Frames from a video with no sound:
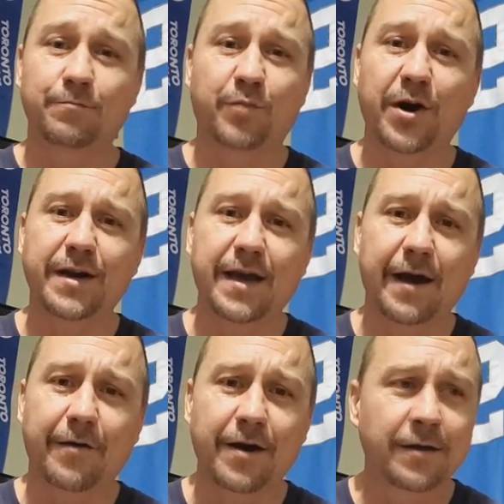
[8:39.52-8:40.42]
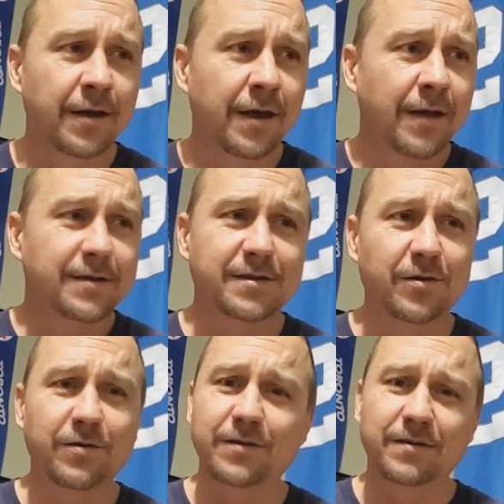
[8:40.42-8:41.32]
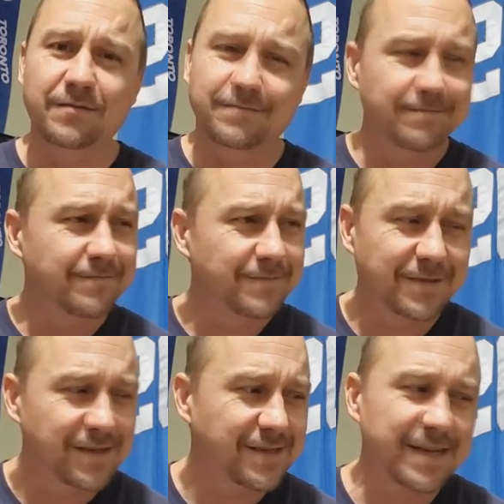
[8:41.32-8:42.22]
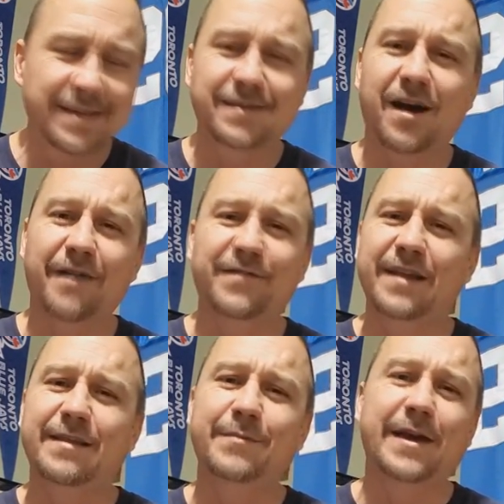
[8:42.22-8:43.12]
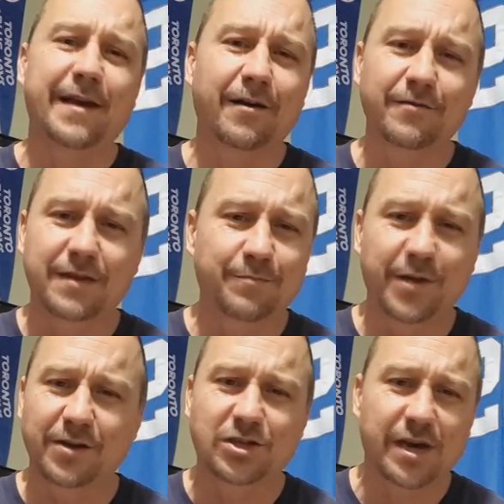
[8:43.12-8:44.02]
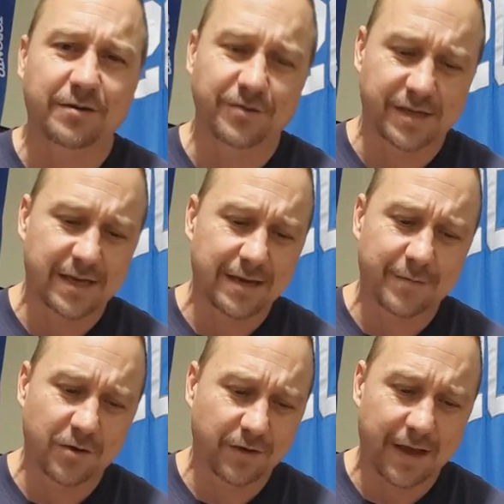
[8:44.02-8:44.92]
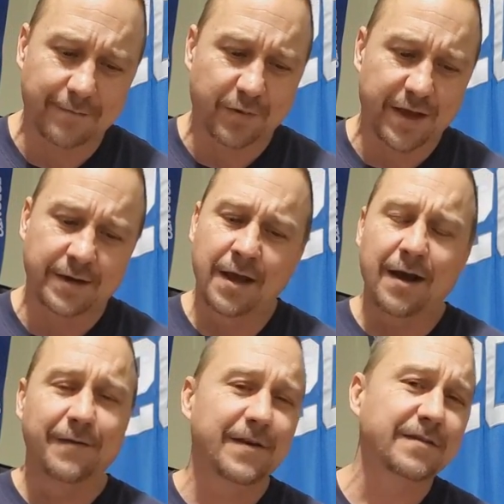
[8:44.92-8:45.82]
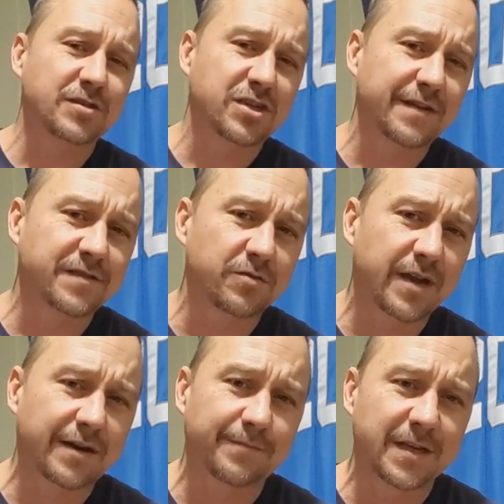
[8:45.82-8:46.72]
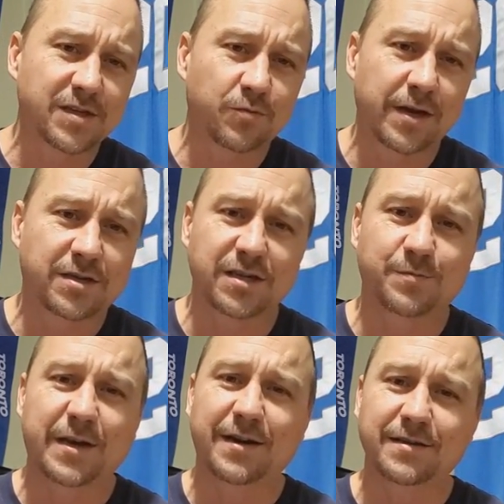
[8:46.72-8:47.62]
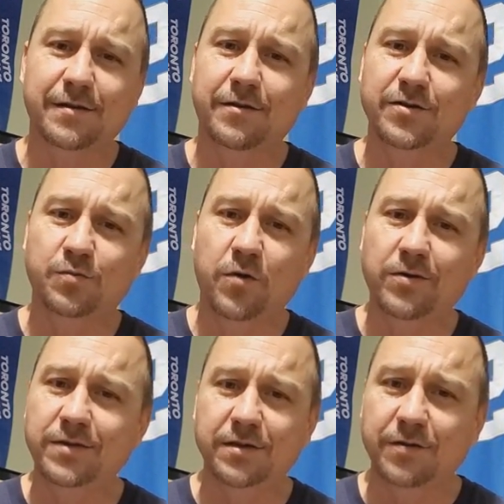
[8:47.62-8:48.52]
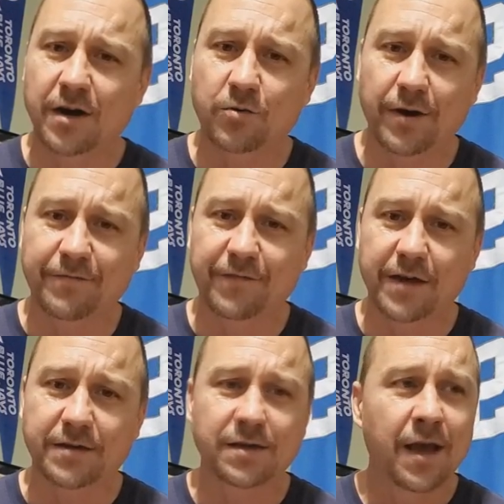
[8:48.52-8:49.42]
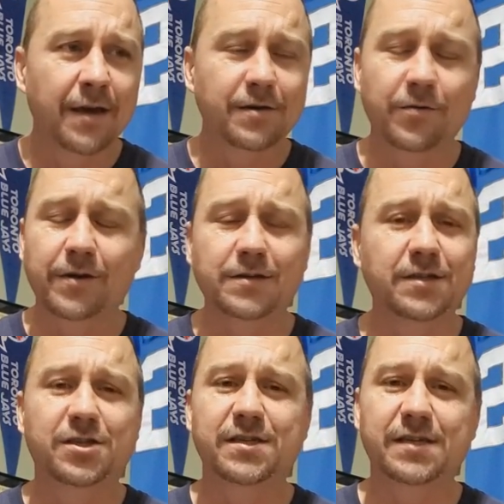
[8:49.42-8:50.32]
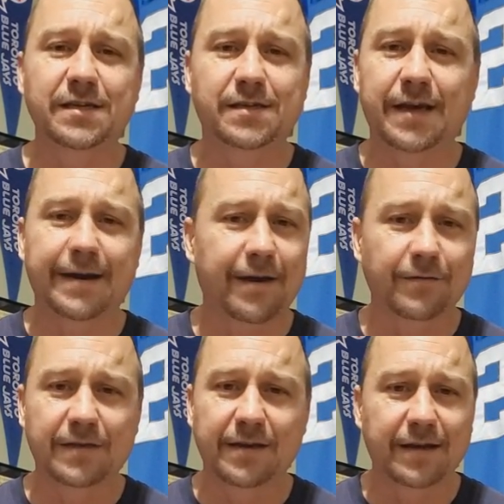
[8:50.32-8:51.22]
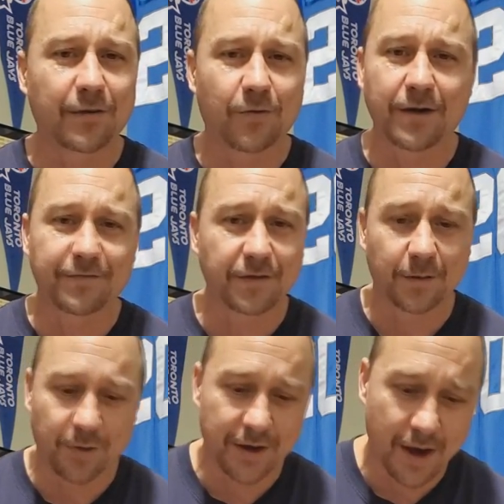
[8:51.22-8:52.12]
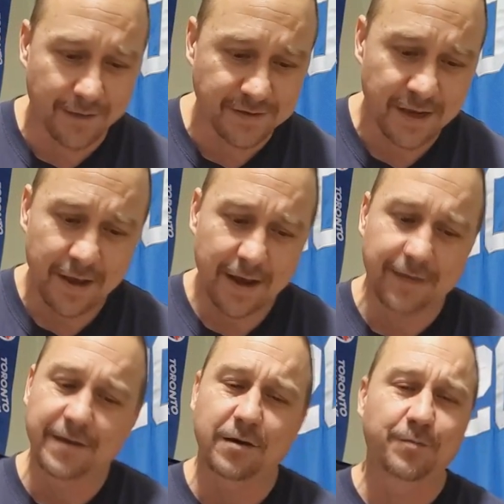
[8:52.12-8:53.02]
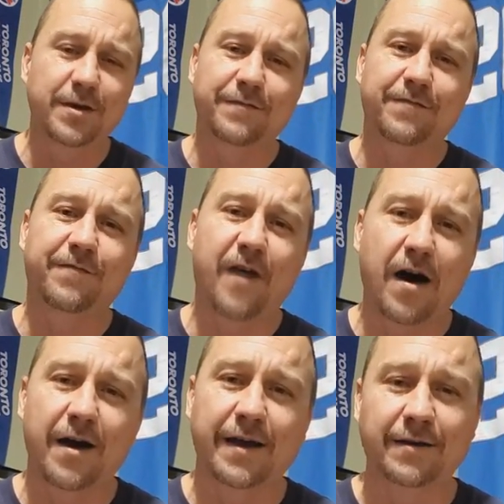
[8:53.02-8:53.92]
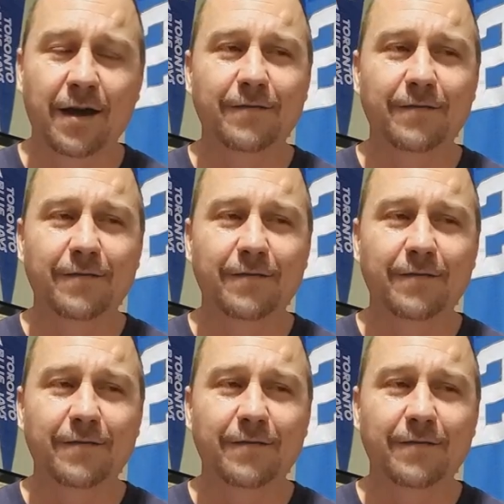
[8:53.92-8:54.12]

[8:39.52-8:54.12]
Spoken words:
Brady era. So just ease off. Let them get healthy. Belichick will scheme. He'll game plan. I think the Chiefs will get them this week just because of those woes. They're not quite fixed. New England just needs to get healthy and get right for the playoffs, and they'll be fine.